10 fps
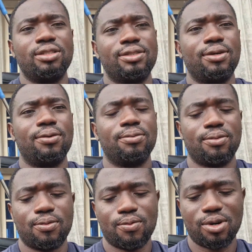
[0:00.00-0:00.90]
so
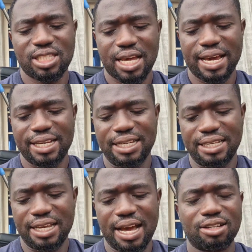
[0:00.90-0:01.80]
what
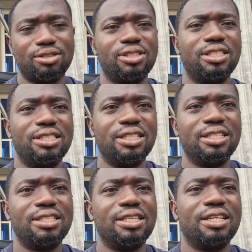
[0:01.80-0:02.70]
i actually
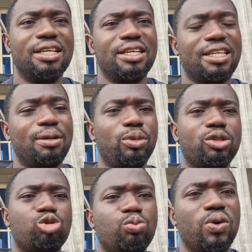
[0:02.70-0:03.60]
did came
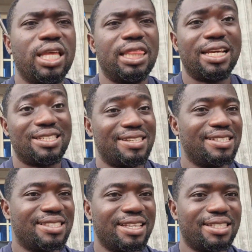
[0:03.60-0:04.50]
into being like
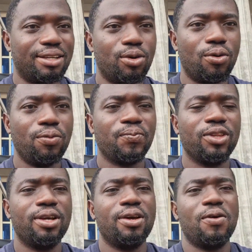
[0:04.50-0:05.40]
six days ago
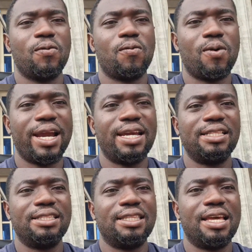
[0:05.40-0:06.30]

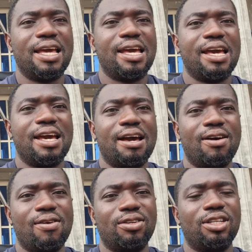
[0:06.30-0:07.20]
when
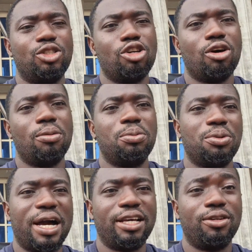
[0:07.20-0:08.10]
on the job
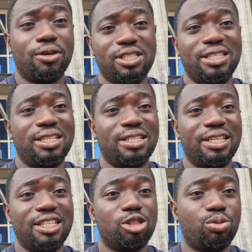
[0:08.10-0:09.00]
I got
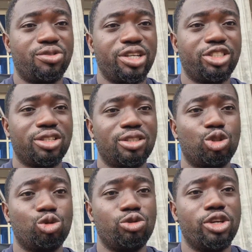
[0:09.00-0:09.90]
the
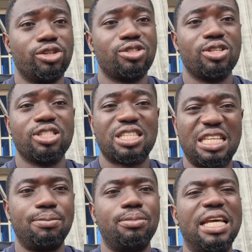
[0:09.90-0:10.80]
inspiration to just
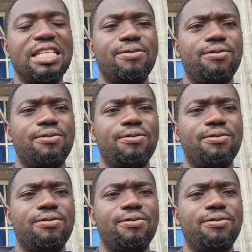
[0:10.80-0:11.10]
skip night